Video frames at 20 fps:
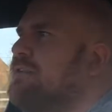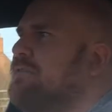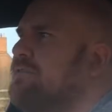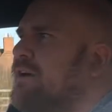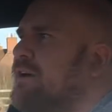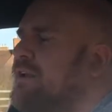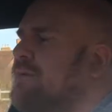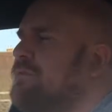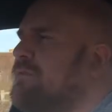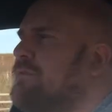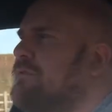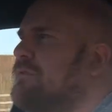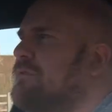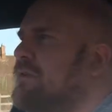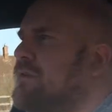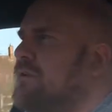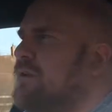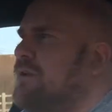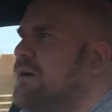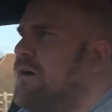available.
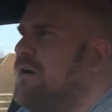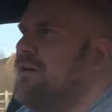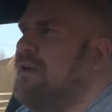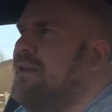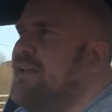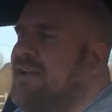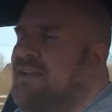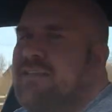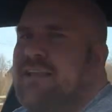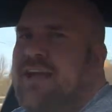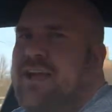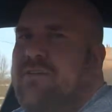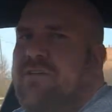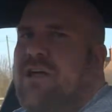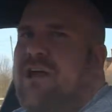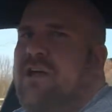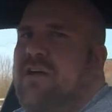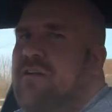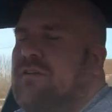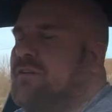I'll click
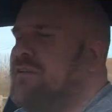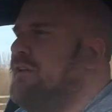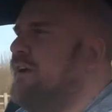download, and